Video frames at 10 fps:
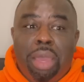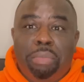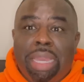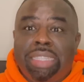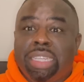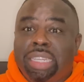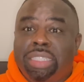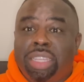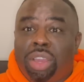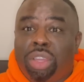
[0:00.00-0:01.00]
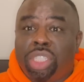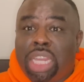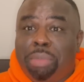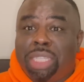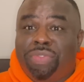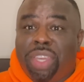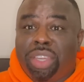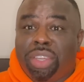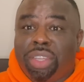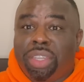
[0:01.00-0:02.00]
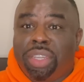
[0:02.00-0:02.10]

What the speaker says: basically suck on Jamie's finger.